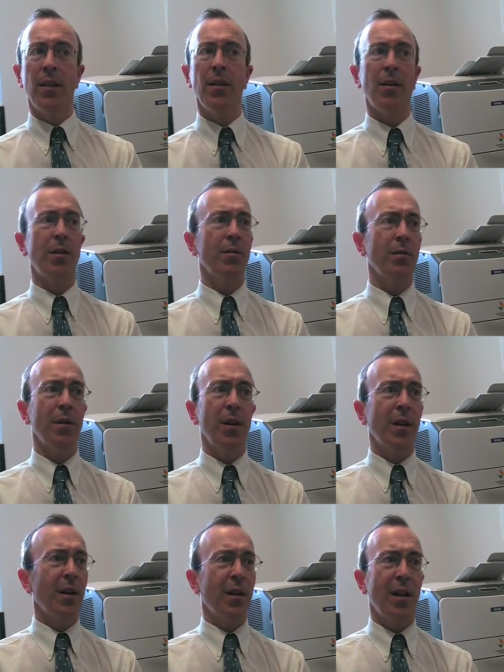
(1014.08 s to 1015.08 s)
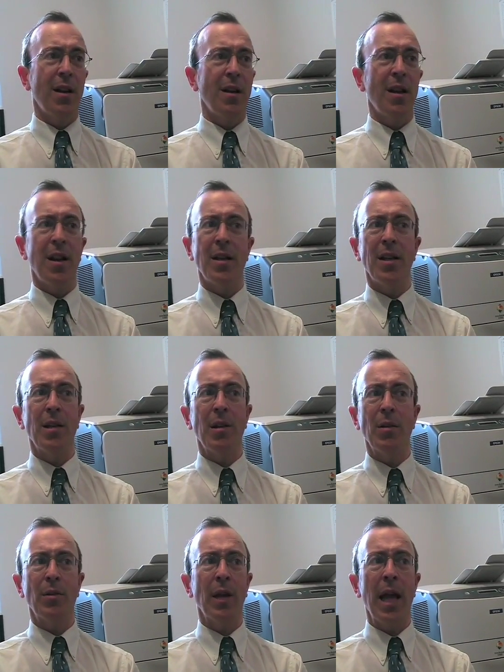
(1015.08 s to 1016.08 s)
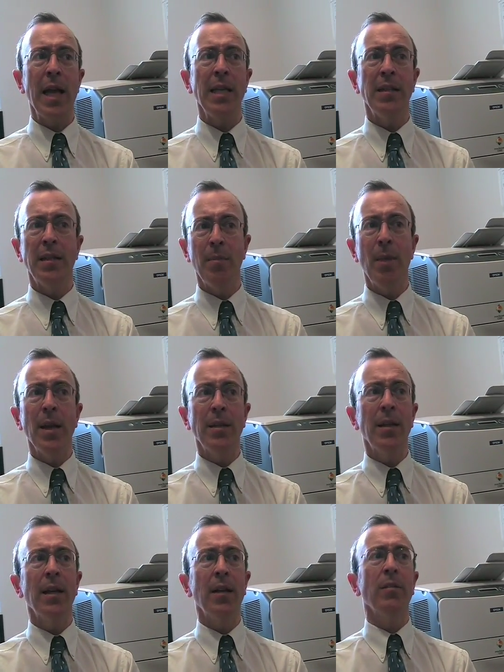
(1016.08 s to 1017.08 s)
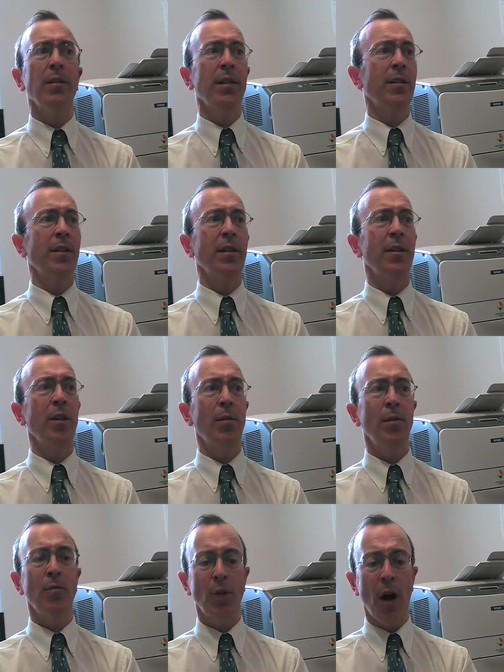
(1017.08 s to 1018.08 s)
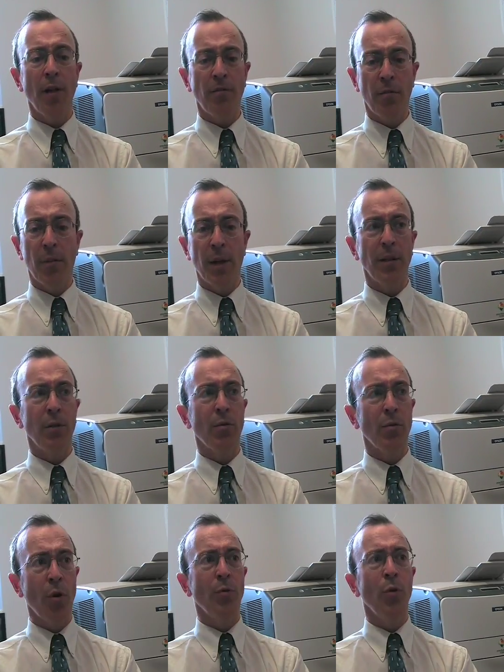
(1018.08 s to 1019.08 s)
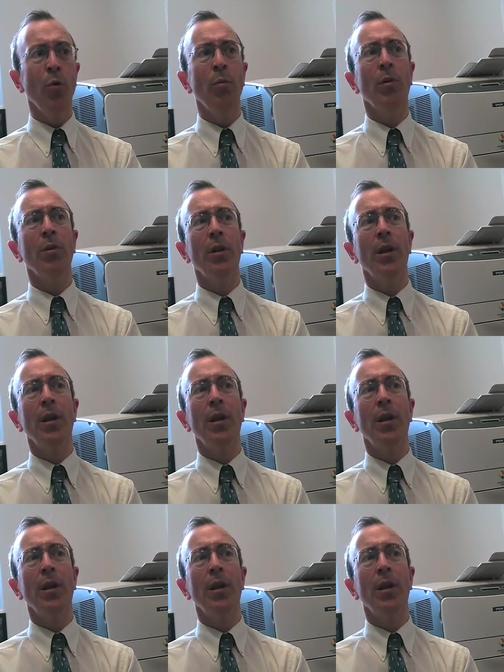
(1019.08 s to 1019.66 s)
and there's an AIDS dementing illness, and you died from it, you're not normal.